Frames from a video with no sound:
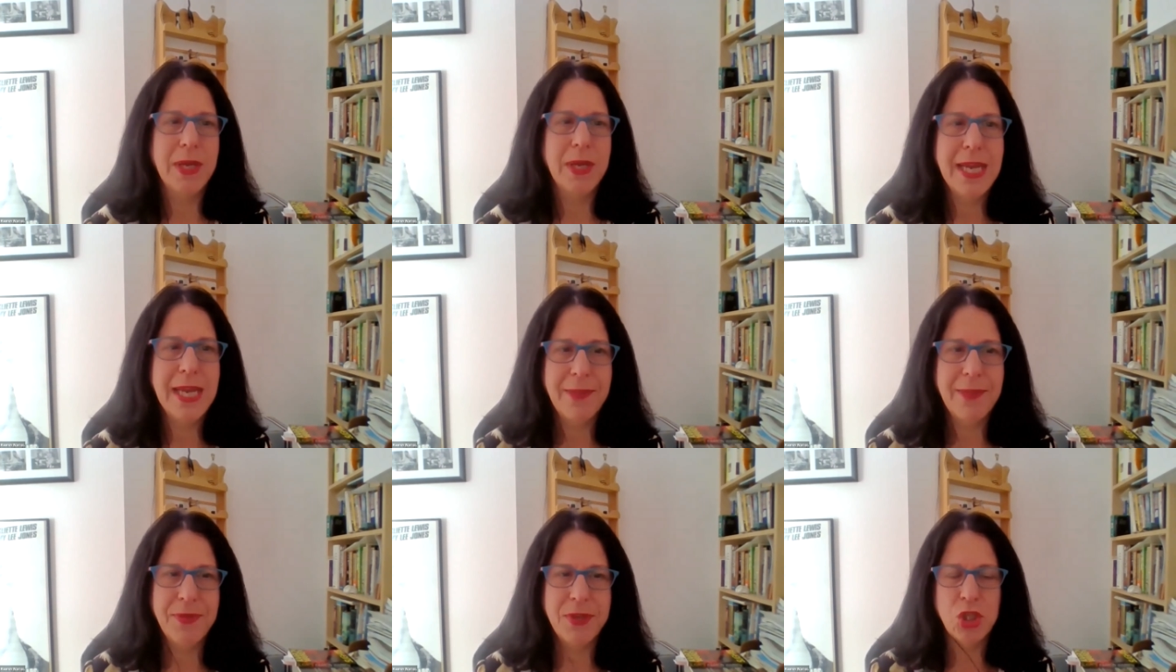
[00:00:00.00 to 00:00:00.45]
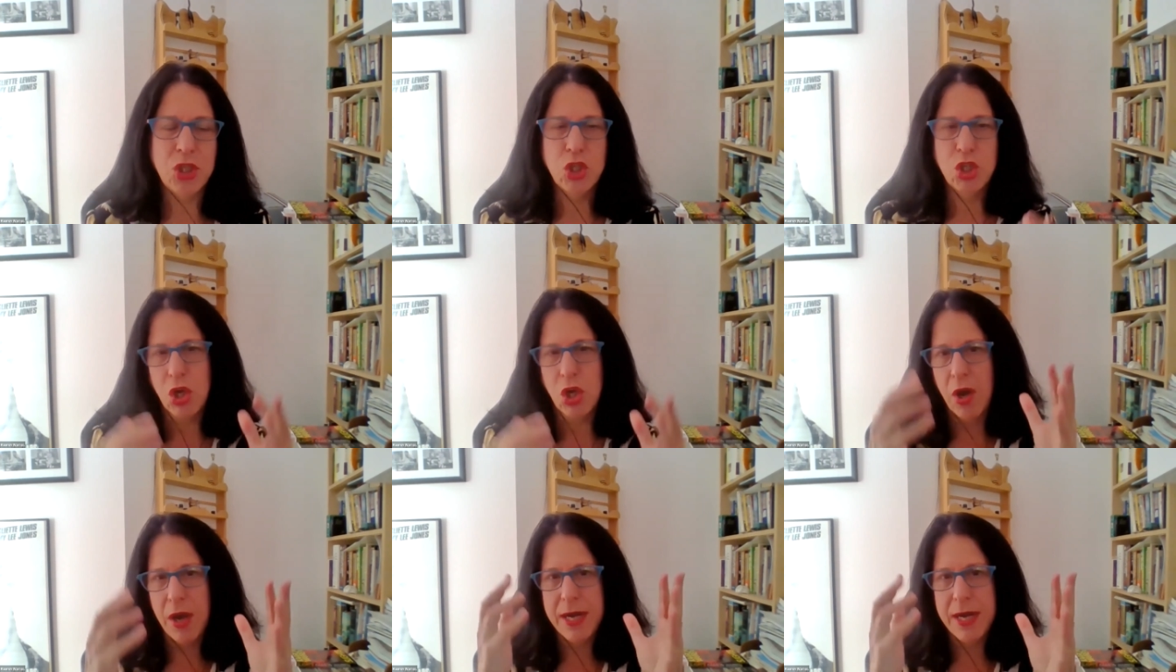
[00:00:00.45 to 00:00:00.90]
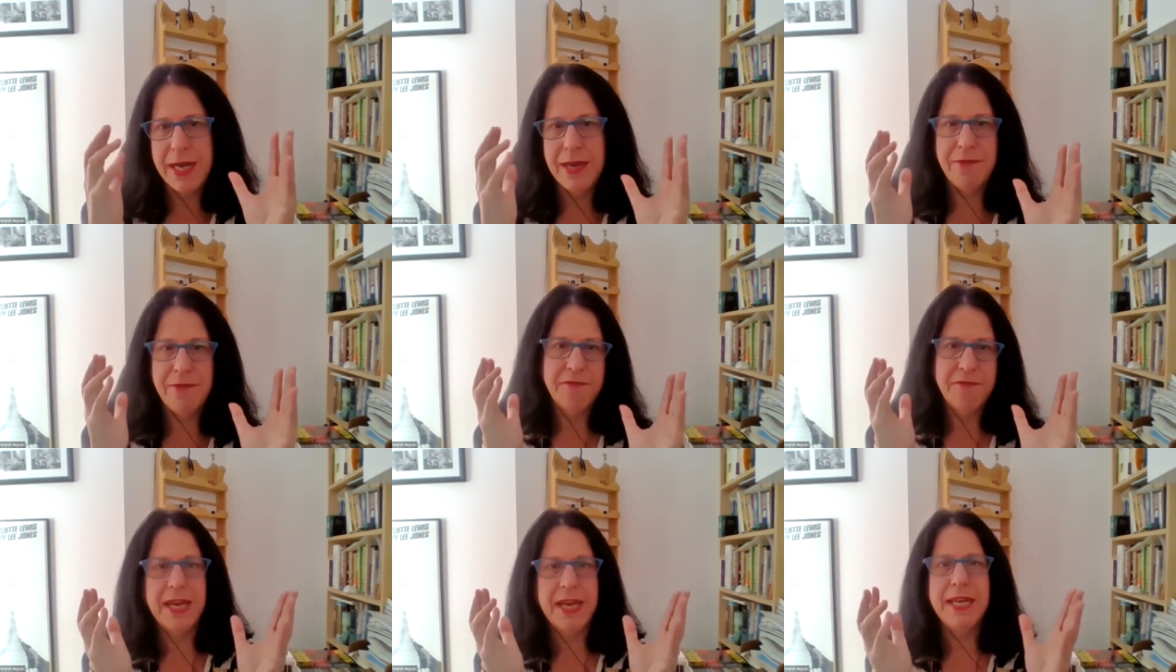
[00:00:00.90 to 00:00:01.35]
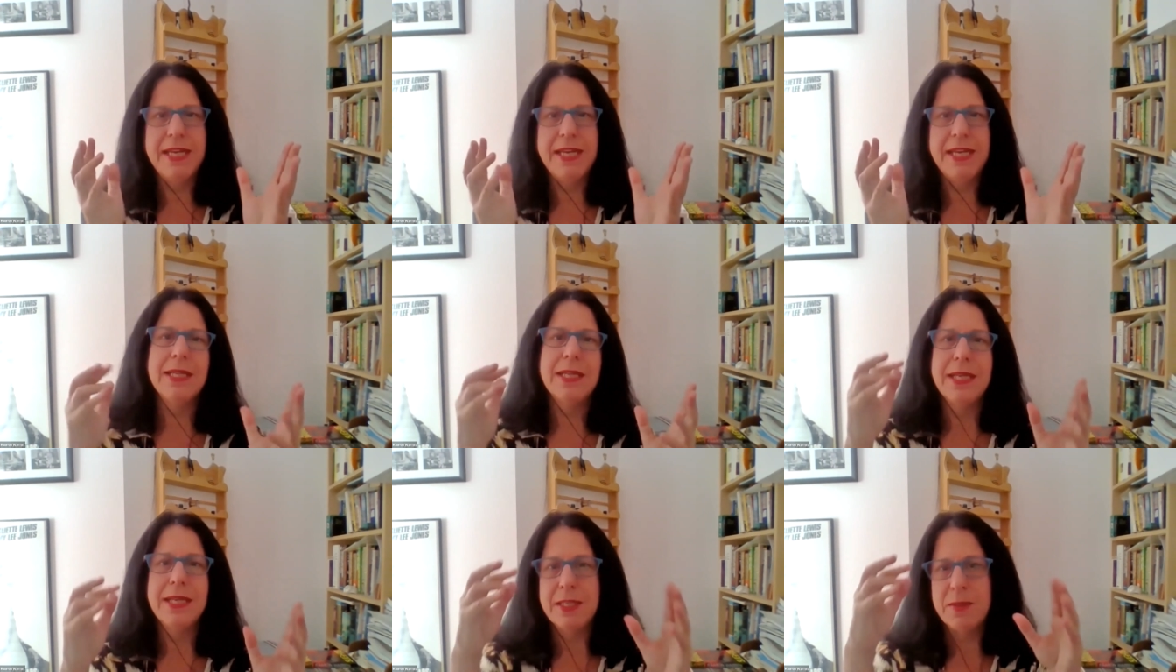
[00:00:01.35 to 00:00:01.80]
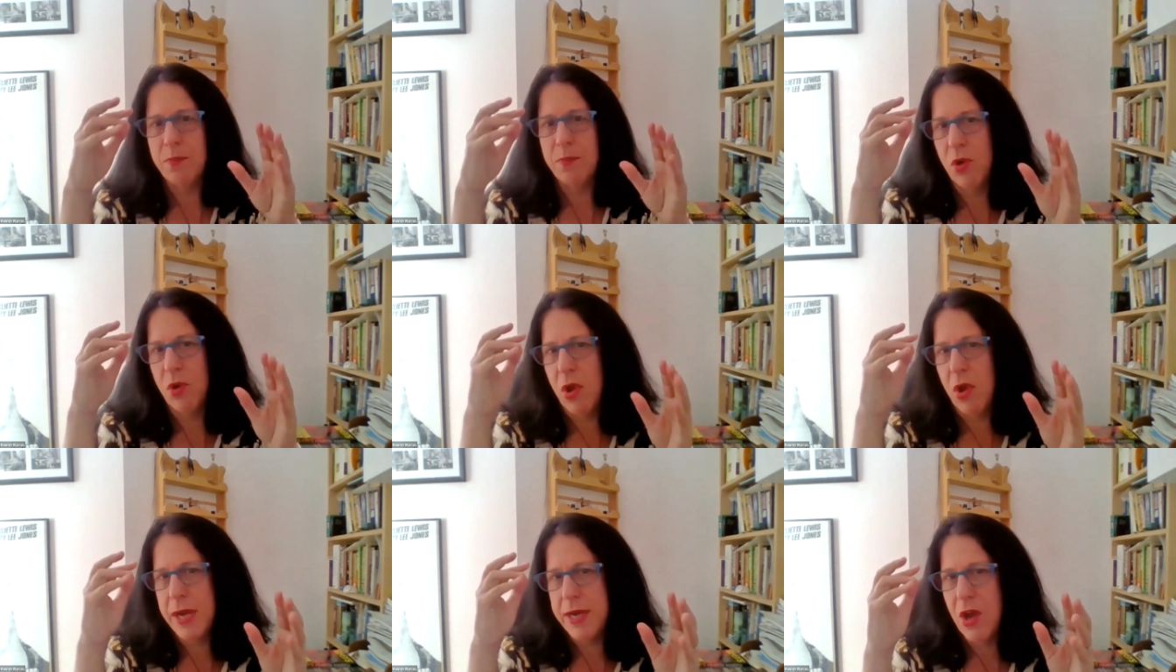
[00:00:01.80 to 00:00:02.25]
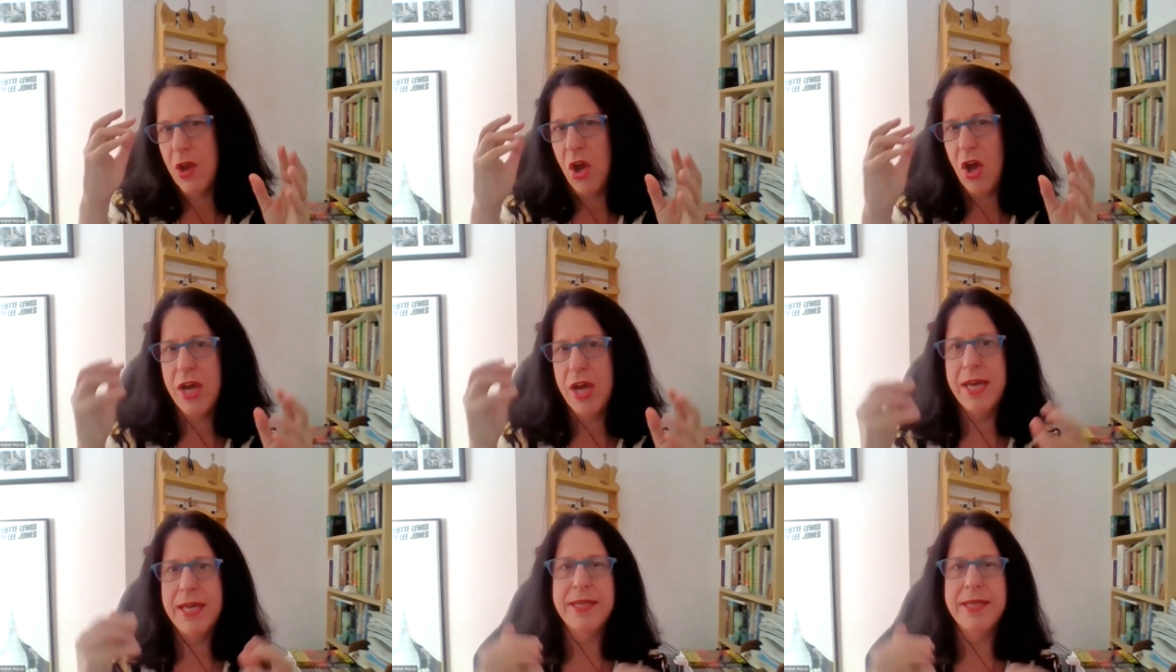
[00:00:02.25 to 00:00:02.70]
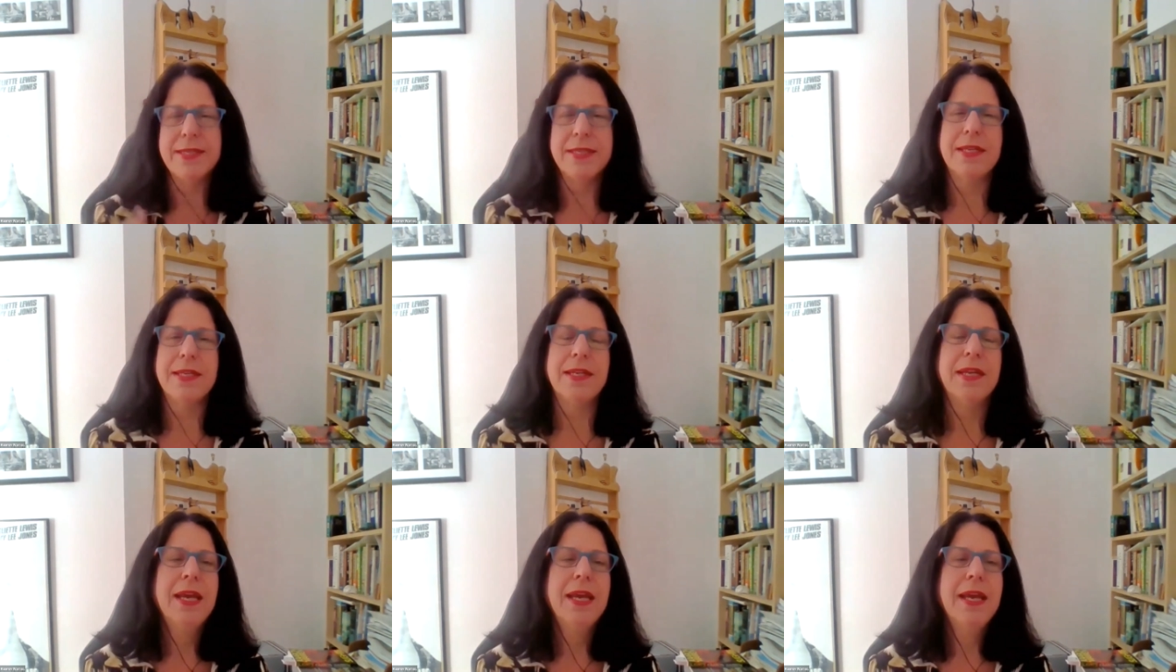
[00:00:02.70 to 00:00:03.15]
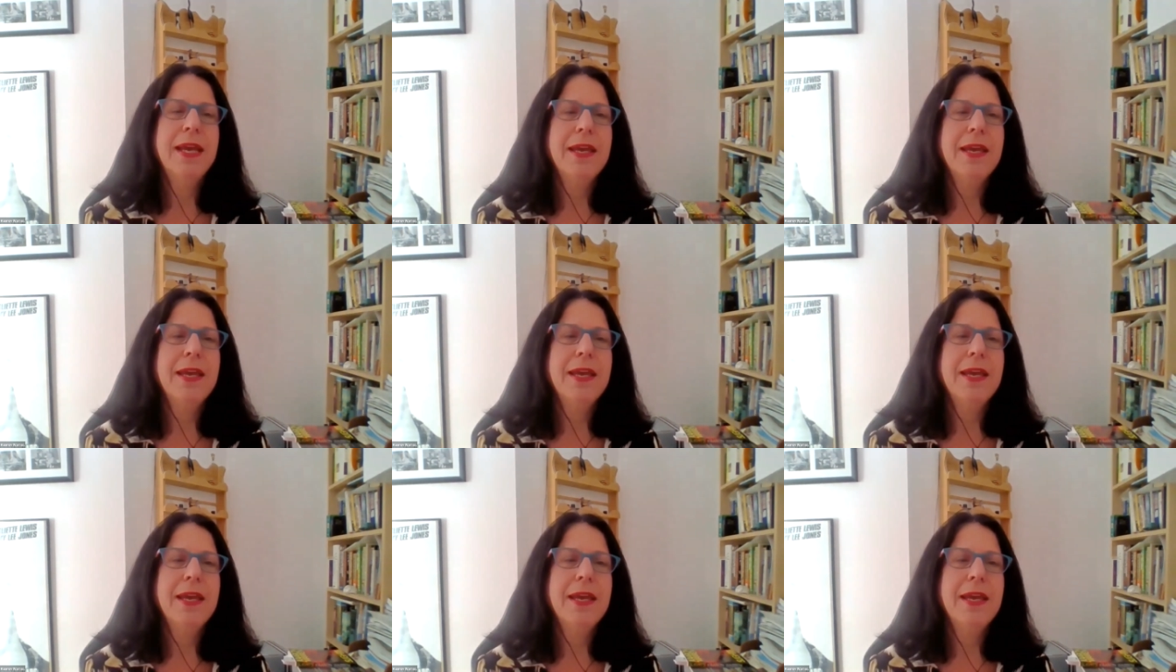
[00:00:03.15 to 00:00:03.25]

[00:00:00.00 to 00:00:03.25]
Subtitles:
and he had this shiny face and these bright eyes, and